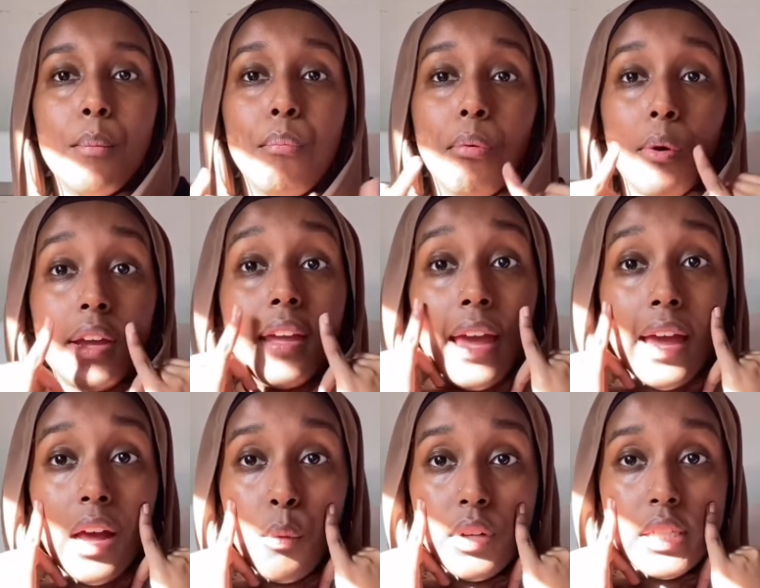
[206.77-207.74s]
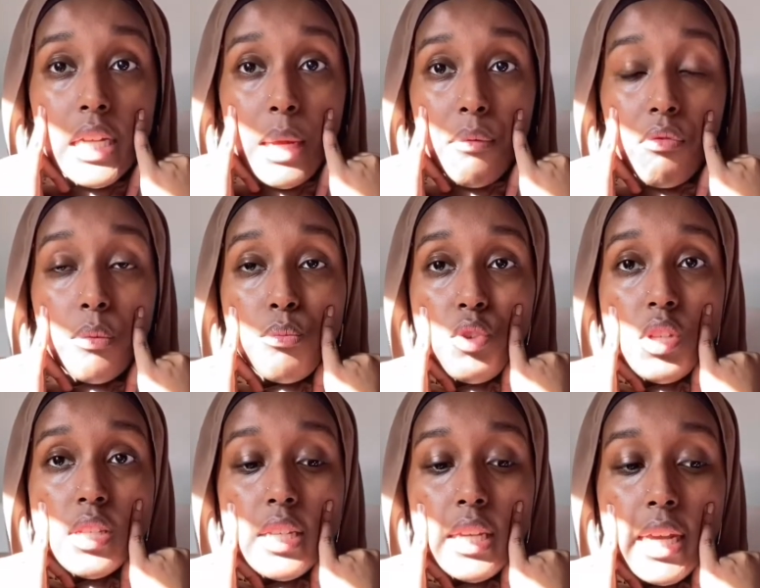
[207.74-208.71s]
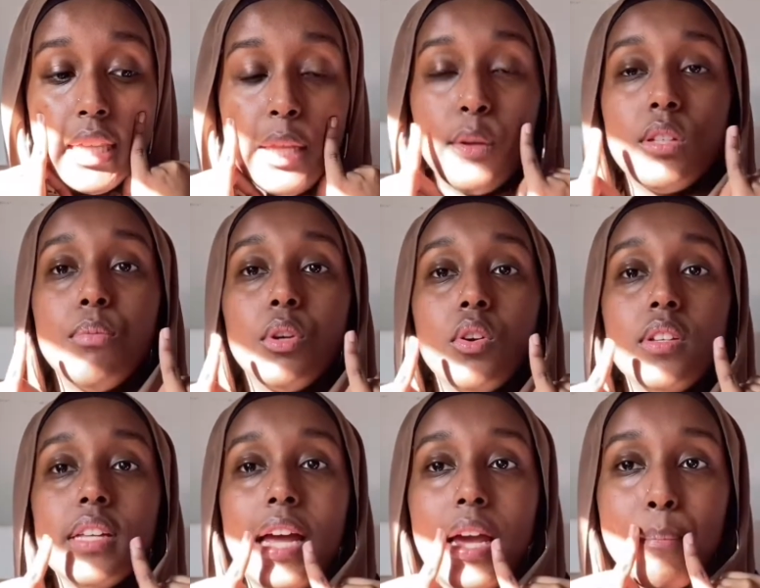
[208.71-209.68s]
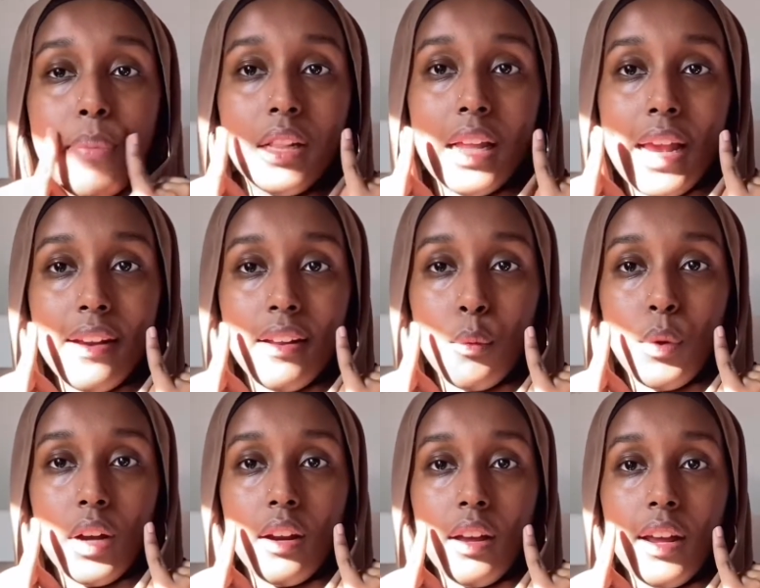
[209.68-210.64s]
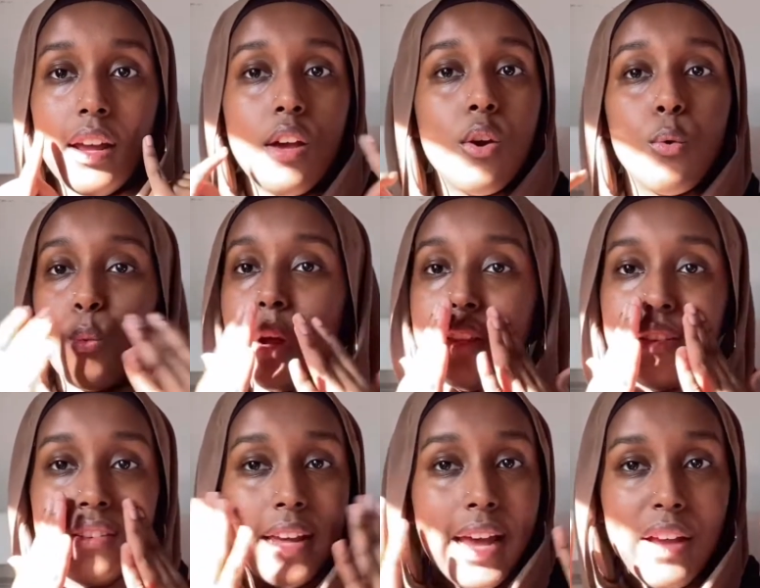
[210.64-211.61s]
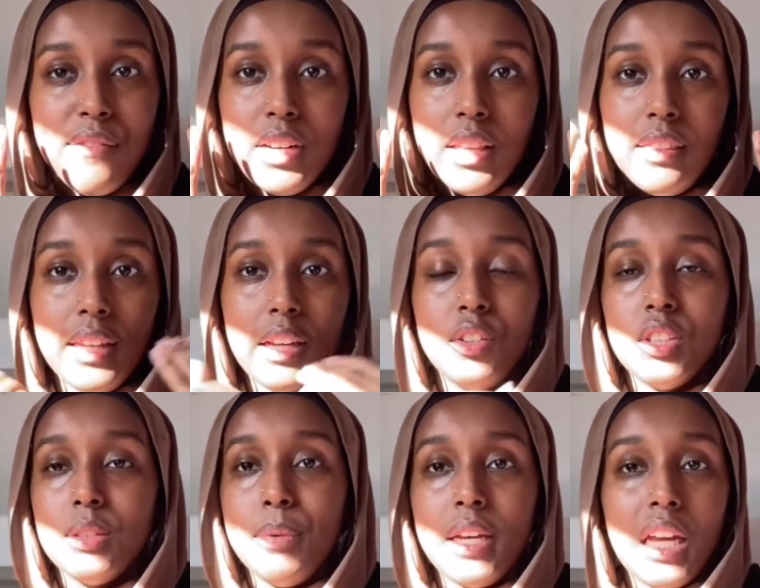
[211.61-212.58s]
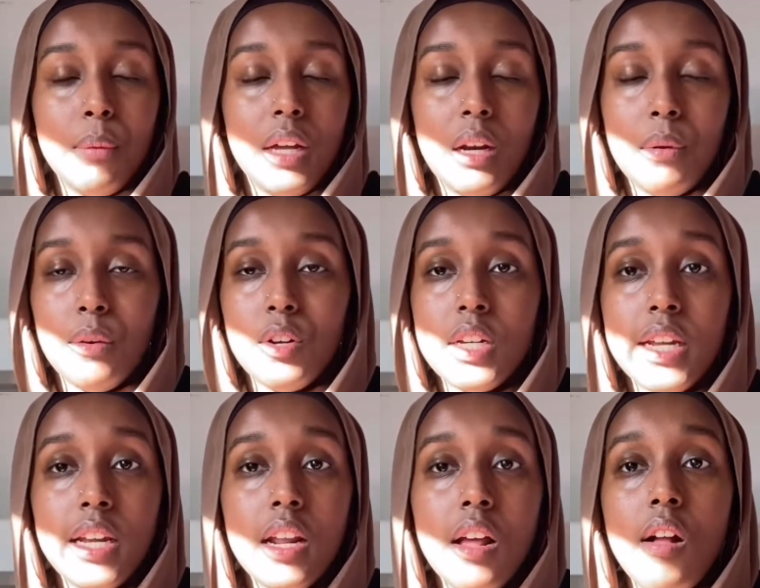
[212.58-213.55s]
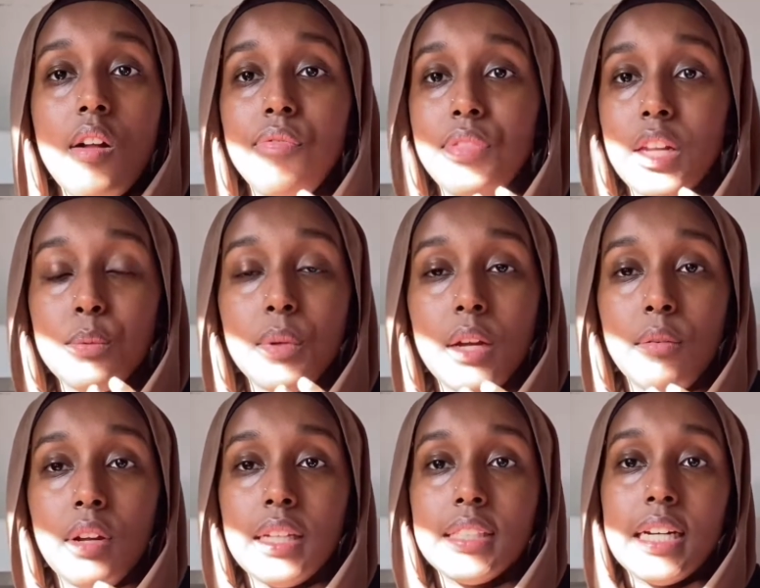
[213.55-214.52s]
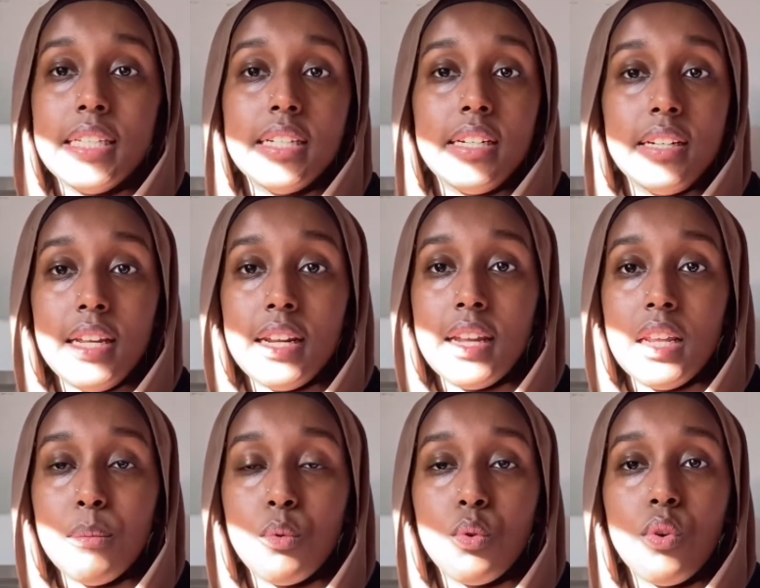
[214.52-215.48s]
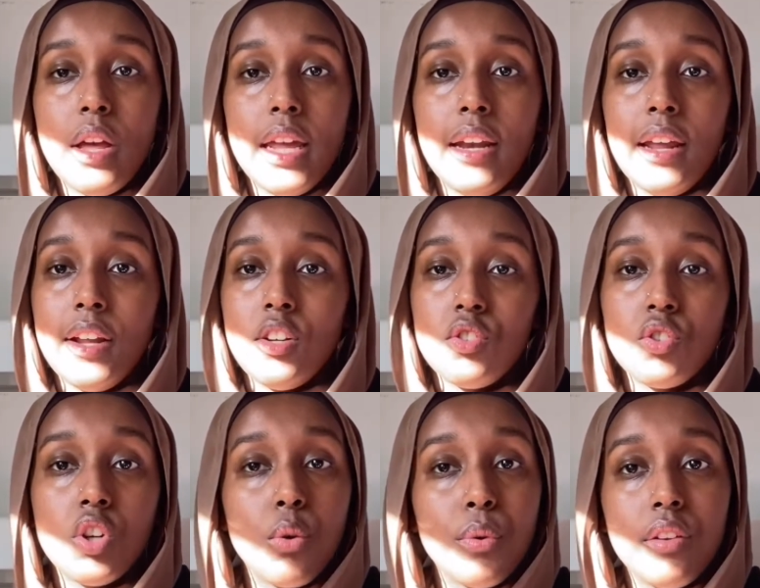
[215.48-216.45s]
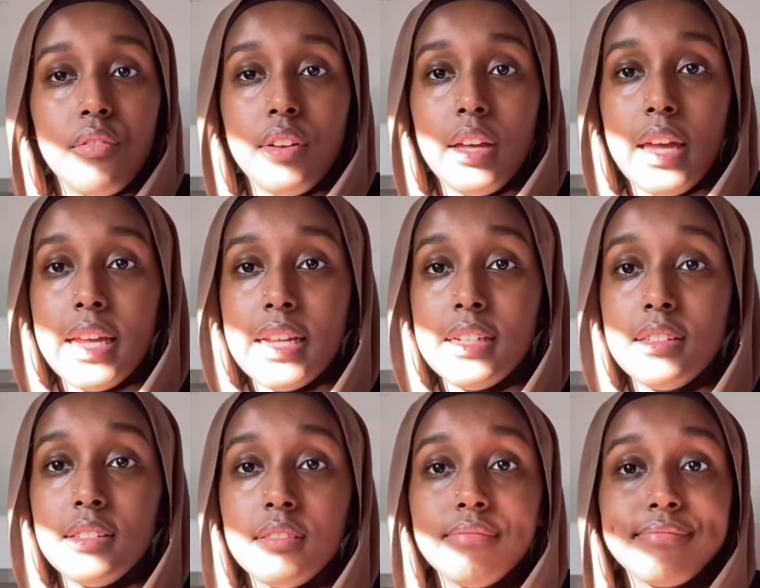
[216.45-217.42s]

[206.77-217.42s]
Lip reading: broke out one time from using it. And that was because I applied it one night when I didn't have anything. It just became part of my routine. That's when I realized that I didn't need it anymore, and I just got rid of it, and